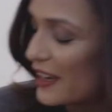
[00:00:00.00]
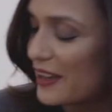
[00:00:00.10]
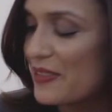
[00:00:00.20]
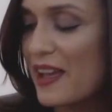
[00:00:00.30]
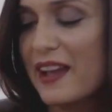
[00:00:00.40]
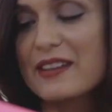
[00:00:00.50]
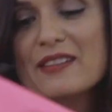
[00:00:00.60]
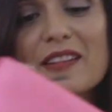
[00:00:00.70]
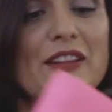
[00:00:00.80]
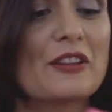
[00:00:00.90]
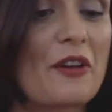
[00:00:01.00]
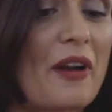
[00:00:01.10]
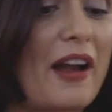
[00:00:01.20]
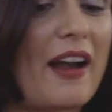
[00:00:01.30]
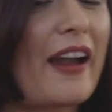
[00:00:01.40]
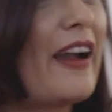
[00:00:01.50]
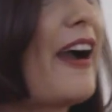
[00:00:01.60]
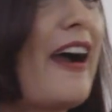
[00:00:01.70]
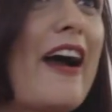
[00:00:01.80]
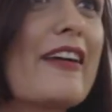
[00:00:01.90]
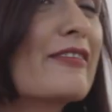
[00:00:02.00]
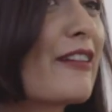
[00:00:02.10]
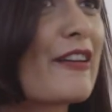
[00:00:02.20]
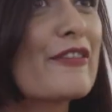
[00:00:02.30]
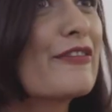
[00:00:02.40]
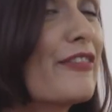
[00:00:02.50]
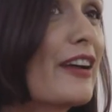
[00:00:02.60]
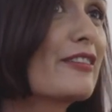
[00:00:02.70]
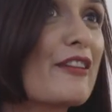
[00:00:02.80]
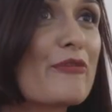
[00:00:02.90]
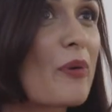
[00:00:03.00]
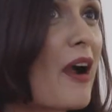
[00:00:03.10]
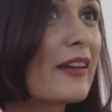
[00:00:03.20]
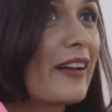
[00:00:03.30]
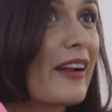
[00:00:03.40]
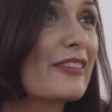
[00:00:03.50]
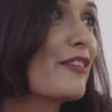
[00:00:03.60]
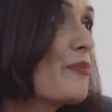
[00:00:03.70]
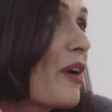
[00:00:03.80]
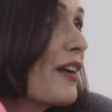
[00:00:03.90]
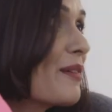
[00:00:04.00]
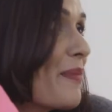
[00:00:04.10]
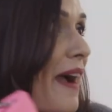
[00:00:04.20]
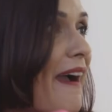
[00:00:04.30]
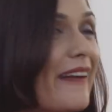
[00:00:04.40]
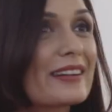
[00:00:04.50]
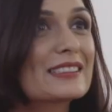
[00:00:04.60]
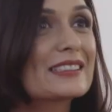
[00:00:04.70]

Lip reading: And then, you know, I love Prada. I love Prada bags.